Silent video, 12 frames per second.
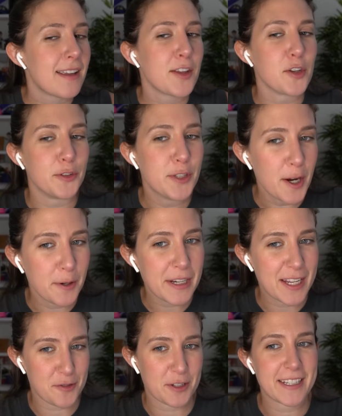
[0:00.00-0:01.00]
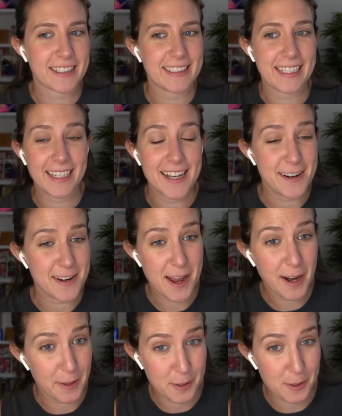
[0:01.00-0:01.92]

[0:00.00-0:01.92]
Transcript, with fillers: you'll note, interestingly, none of